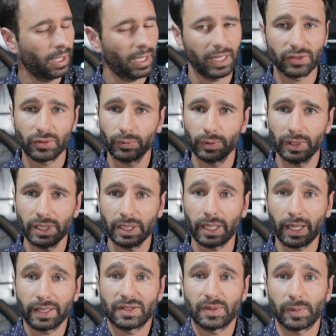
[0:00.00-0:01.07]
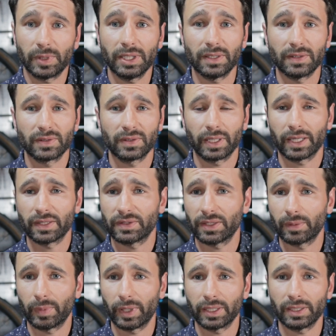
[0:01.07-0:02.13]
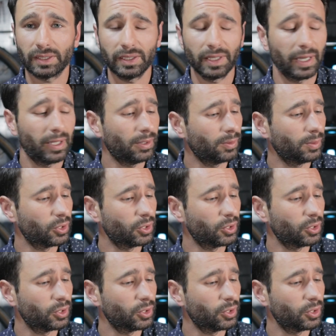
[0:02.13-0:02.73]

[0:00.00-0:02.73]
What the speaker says: And it's a really nice piece. Like I said, my EL,